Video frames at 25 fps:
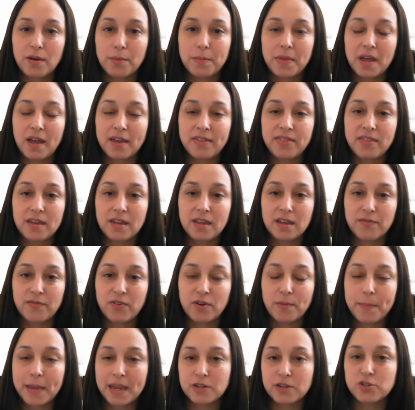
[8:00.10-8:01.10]
um, I think,
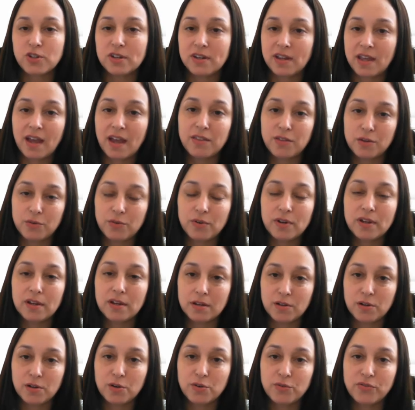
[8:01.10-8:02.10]
information
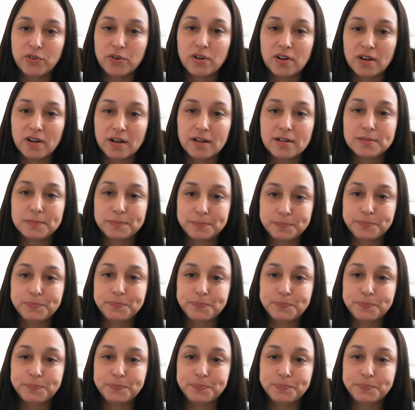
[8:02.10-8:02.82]
gathering overall.